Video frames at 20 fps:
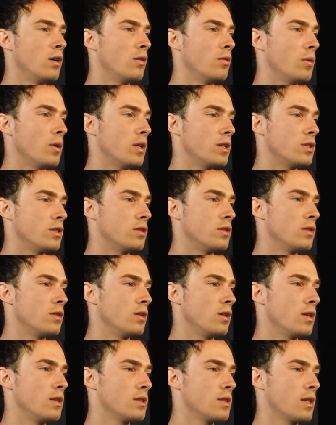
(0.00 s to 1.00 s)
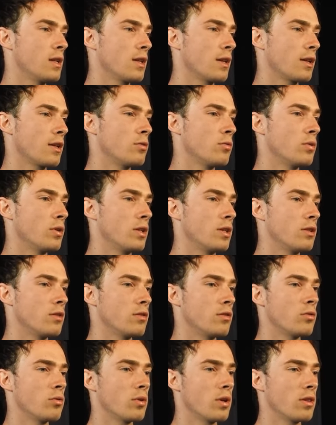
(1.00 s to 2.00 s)
which he's getting like 20
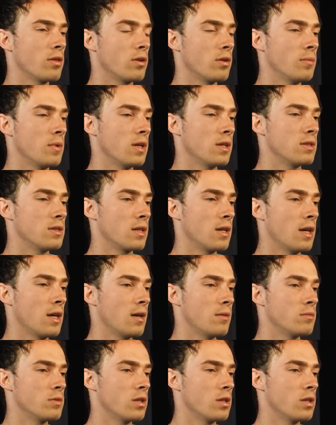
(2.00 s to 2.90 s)
23 minutes a game,